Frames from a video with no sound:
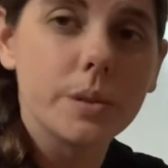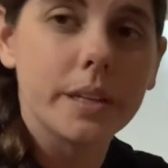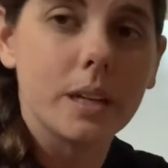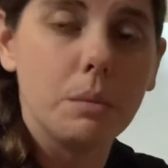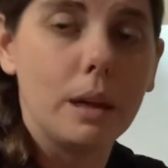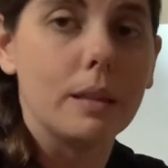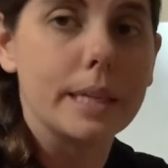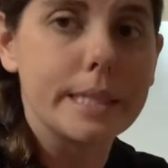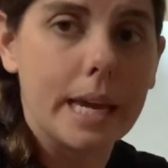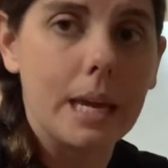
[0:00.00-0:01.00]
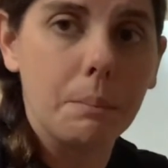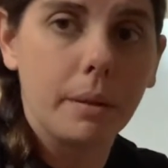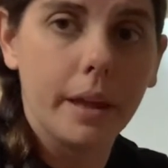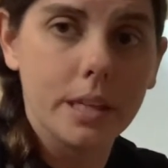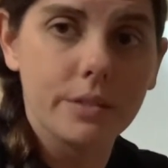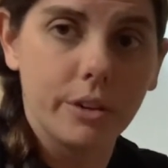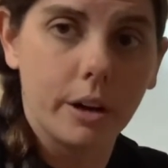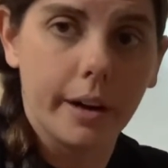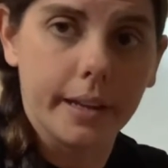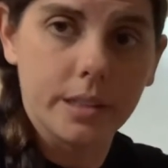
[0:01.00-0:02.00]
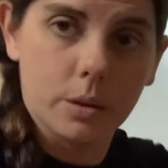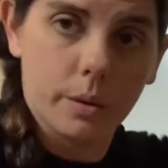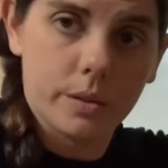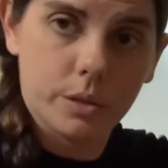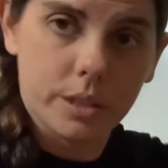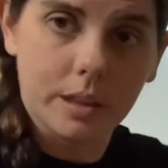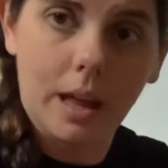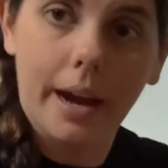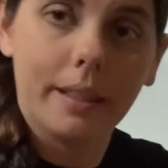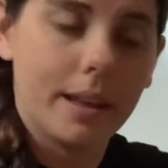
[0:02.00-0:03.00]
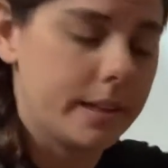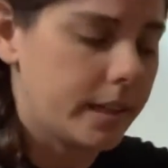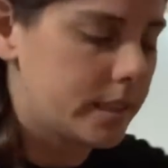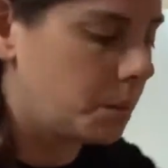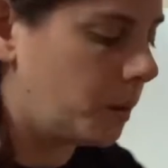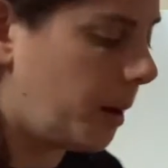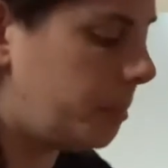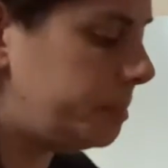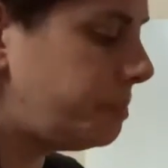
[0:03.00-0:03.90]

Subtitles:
is going to be in the same place for our answer. So we just line that decimal up.